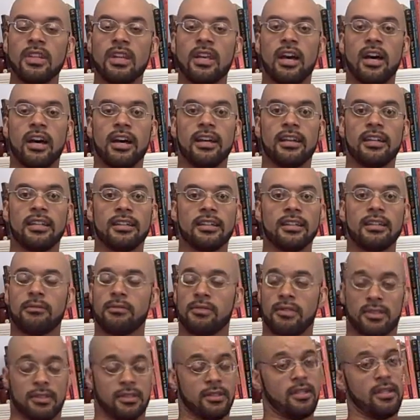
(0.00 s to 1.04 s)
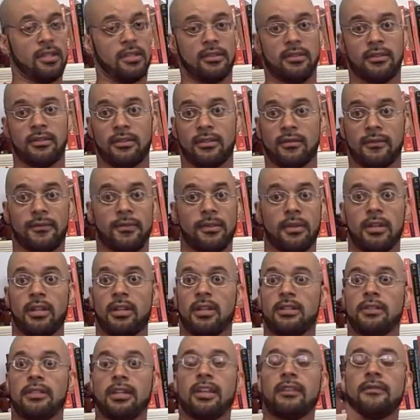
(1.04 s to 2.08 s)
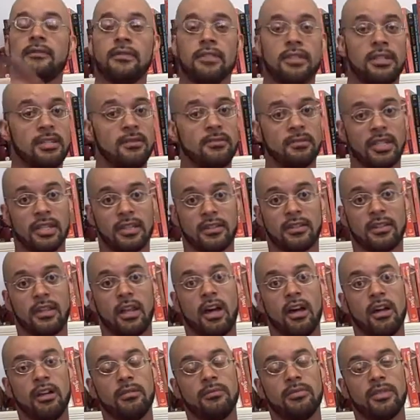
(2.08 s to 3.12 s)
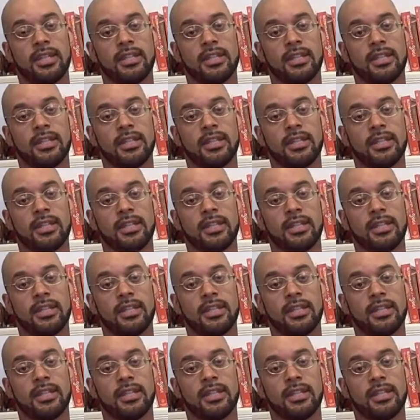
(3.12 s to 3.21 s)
It's like 15 minutes long,